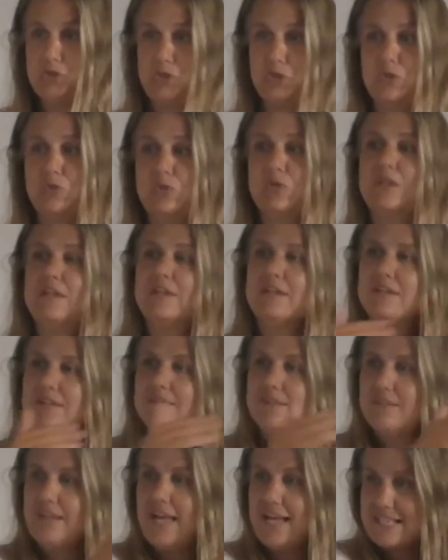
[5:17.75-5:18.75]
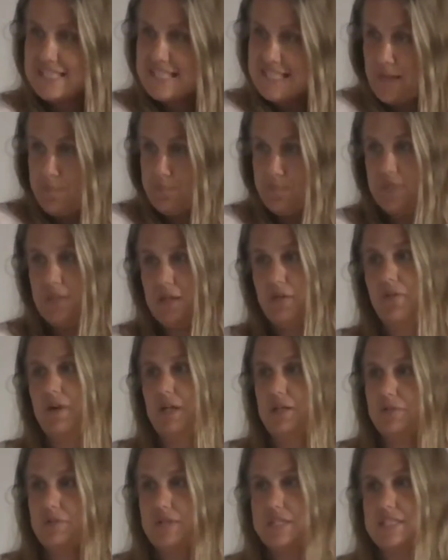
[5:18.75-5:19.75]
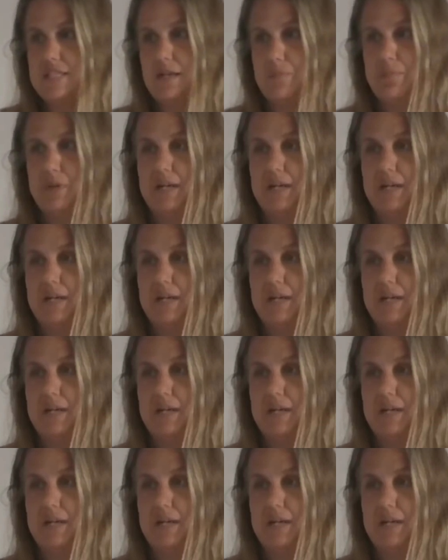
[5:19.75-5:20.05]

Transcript: to accept the Great Reset.